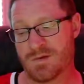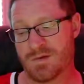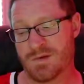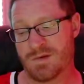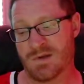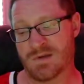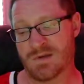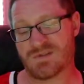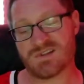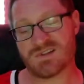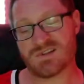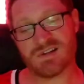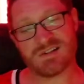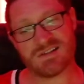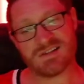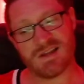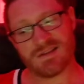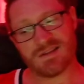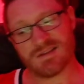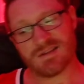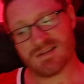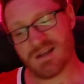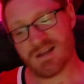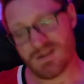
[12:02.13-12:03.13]
I was going to
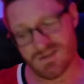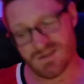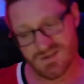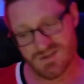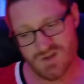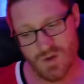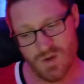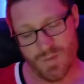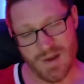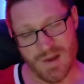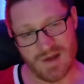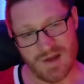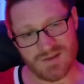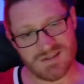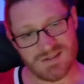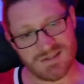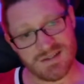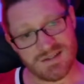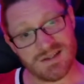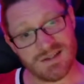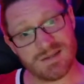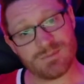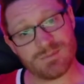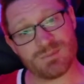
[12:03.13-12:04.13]
take the telescope out
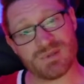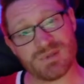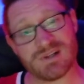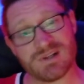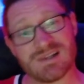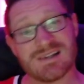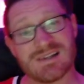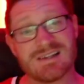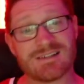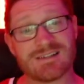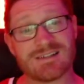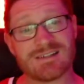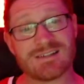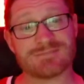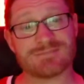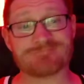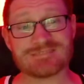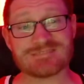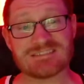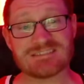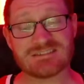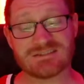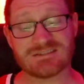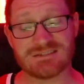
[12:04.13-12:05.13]
tonight, but I
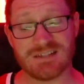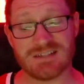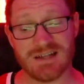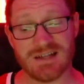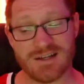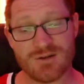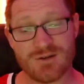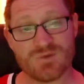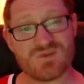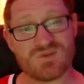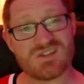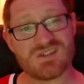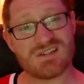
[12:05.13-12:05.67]
don't see